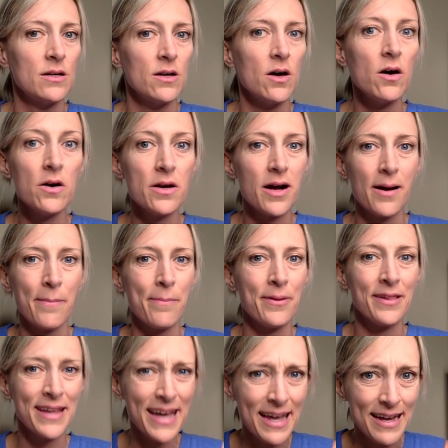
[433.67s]
on our
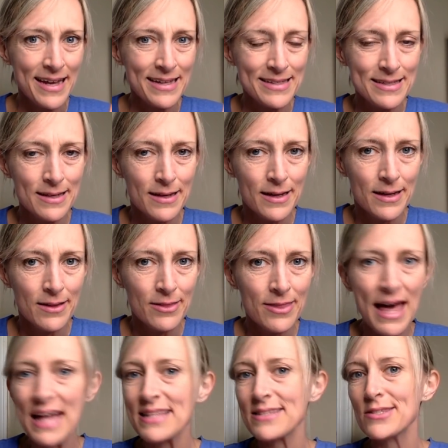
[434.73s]
planet
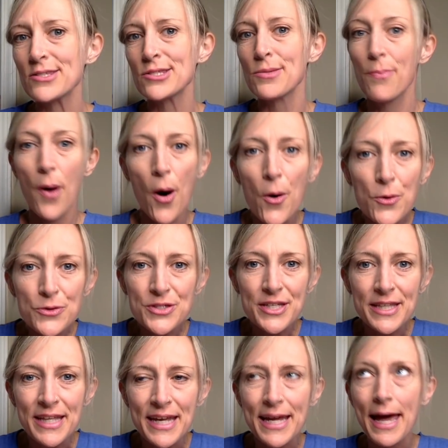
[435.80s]
that
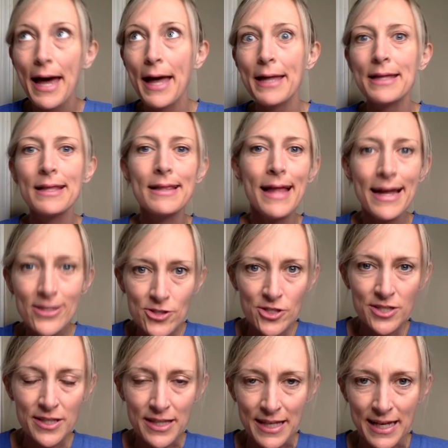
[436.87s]
supposedly,
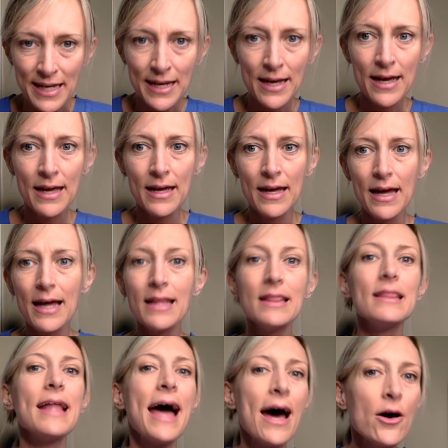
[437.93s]
allegedly,
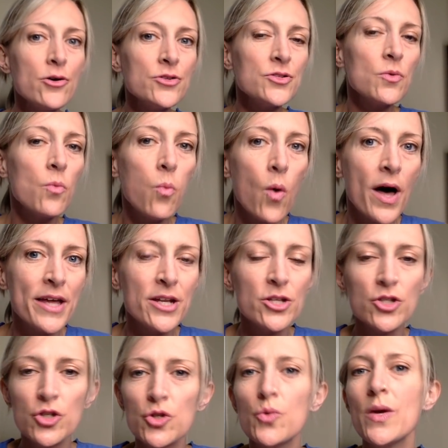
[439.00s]
allows one
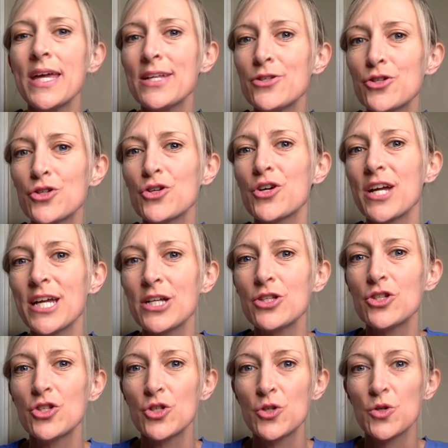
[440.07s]
to enter
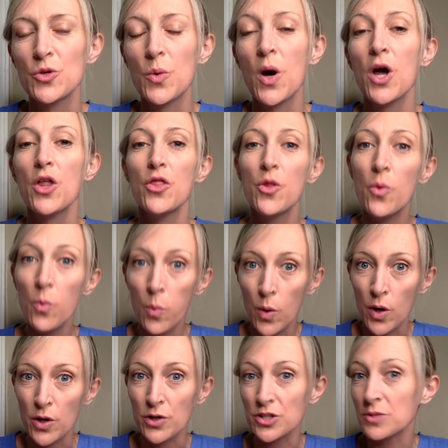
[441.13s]
into the
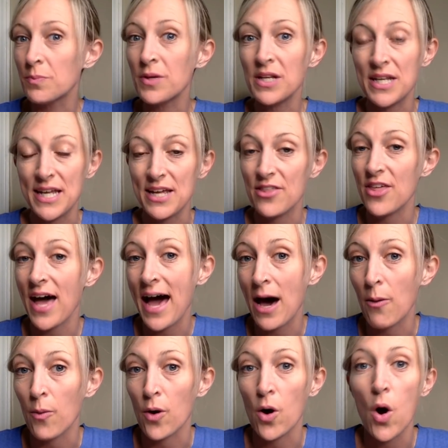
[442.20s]
world beneath
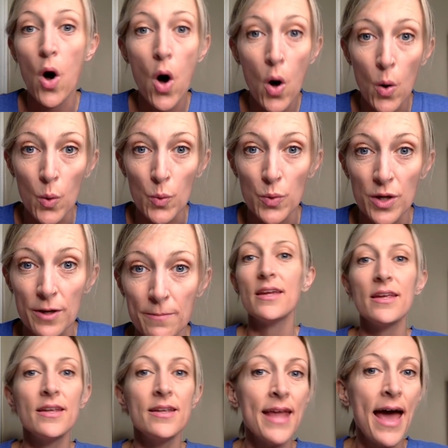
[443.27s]
our own.
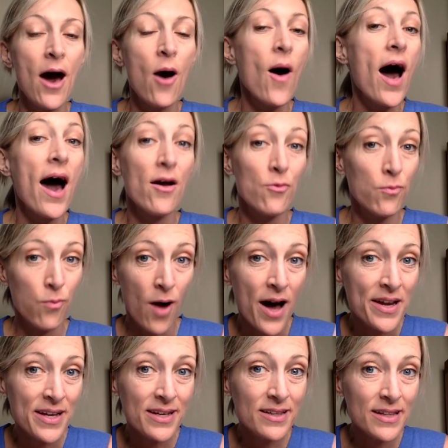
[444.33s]
Now,
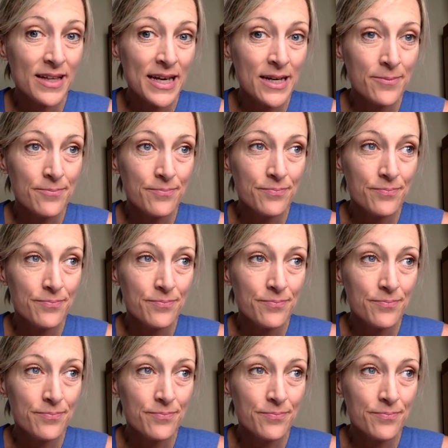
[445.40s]
ironically,